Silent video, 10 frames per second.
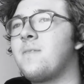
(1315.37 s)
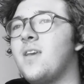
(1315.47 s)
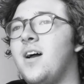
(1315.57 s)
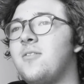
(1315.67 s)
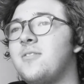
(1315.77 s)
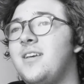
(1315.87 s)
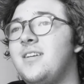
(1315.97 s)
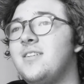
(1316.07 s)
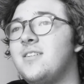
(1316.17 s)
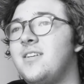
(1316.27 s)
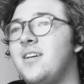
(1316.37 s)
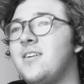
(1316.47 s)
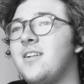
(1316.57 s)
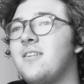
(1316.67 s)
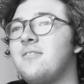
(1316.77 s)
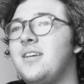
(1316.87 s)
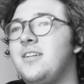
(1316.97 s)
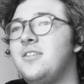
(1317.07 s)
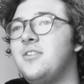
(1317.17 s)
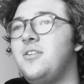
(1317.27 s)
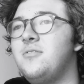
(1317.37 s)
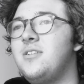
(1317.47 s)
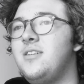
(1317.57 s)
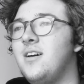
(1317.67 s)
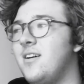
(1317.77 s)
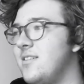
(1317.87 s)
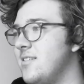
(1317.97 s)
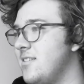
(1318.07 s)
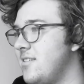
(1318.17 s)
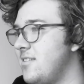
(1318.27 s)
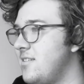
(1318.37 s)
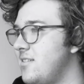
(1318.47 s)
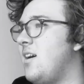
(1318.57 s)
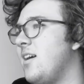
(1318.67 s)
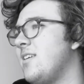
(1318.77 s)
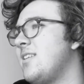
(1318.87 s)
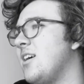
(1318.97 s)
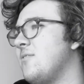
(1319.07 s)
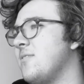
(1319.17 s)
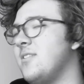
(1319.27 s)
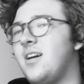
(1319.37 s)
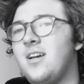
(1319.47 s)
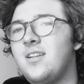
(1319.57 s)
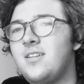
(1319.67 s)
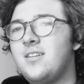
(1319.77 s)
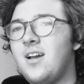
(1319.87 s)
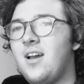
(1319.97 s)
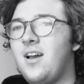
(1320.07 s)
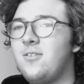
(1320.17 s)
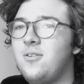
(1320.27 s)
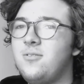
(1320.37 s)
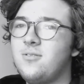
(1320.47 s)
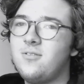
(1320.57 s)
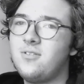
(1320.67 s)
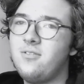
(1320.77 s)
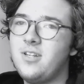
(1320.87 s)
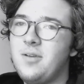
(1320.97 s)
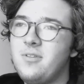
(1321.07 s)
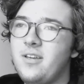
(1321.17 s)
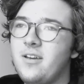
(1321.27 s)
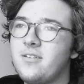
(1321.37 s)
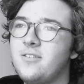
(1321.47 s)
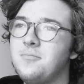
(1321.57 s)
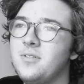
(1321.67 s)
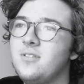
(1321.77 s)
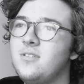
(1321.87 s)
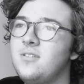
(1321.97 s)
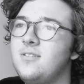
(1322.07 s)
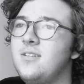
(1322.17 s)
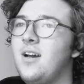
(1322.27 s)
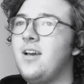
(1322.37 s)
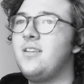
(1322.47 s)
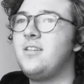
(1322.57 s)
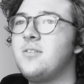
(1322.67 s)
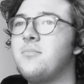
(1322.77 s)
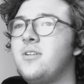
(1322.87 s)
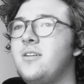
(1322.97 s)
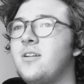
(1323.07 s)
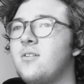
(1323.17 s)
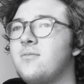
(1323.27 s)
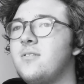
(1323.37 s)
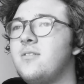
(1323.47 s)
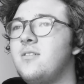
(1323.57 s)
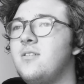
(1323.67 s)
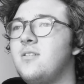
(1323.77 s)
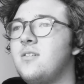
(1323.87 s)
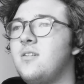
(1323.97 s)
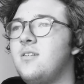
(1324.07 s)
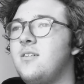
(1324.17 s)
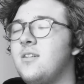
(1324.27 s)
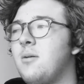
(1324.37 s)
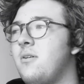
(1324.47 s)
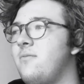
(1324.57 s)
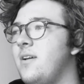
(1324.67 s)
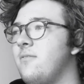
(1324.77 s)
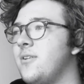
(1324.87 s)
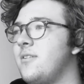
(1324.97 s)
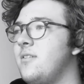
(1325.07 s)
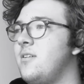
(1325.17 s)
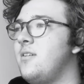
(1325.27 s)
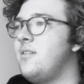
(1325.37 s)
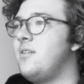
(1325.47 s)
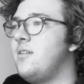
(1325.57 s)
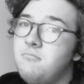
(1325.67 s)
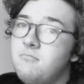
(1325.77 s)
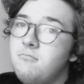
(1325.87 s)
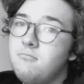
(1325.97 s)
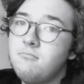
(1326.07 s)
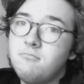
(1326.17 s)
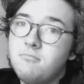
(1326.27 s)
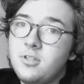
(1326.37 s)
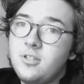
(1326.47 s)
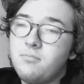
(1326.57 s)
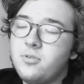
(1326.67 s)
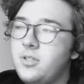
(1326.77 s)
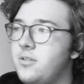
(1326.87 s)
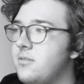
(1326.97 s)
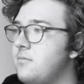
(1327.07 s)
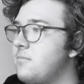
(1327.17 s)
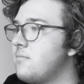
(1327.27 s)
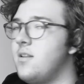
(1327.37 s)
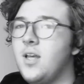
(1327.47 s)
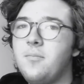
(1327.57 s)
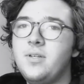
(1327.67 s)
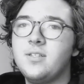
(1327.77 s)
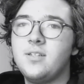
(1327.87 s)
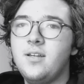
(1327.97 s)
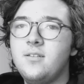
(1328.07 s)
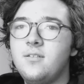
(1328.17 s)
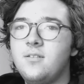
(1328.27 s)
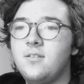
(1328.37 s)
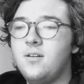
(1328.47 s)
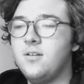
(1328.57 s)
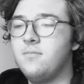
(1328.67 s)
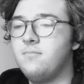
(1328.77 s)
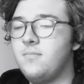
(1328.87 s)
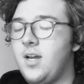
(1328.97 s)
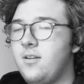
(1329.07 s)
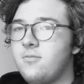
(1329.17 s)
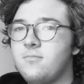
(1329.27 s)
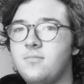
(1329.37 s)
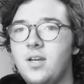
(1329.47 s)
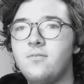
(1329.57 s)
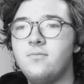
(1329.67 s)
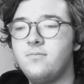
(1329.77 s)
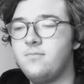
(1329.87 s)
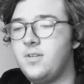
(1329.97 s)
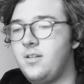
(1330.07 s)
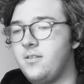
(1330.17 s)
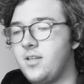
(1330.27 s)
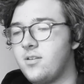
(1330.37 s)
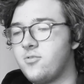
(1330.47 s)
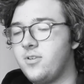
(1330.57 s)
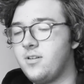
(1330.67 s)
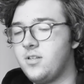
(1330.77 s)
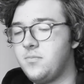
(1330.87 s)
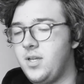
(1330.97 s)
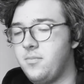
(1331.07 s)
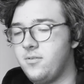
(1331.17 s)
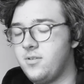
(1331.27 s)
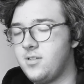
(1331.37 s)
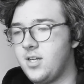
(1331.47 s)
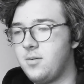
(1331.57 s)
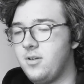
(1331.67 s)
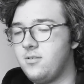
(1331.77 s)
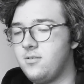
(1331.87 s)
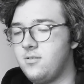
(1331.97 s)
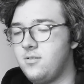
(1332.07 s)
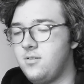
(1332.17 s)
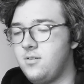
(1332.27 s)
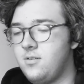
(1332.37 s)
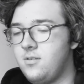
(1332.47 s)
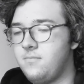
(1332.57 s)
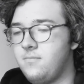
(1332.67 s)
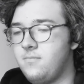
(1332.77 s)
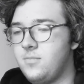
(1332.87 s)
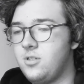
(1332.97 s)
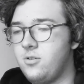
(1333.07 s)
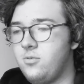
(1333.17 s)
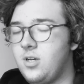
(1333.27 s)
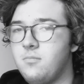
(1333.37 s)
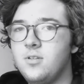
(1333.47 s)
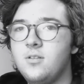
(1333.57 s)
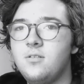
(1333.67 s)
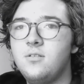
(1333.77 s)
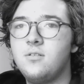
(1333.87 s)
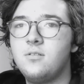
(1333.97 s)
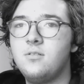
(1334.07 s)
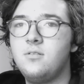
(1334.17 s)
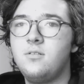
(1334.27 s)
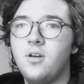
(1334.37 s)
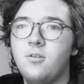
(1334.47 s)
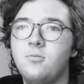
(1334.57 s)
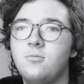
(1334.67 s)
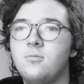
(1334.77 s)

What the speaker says: I don't think he should kill. I don't think he should use guns. I liked Alfred. I don't know the name of the actor, but I think pretty good Alfred. Not my favorite, but he's pretty good. That being said, I don't have anything else written on this paper to talk about, so I'm gonna just go.